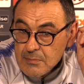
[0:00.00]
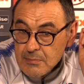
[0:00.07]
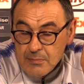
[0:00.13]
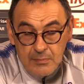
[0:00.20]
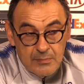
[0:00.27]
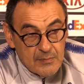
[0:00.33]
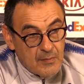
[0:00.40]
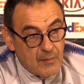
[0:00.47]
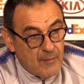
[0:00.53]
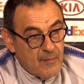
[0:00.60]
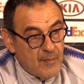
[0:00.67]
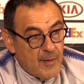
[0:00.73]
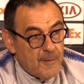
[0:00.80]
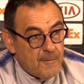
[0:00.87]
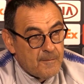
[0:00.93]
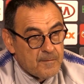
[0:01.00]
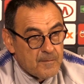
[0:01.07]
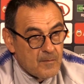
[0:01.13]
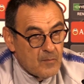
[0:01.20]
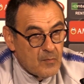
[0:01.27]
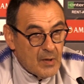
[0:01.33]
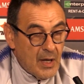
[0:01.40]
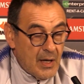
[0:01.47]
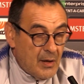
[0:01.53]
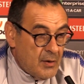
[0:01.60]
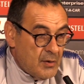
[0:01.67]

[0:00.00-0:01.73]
such an important game?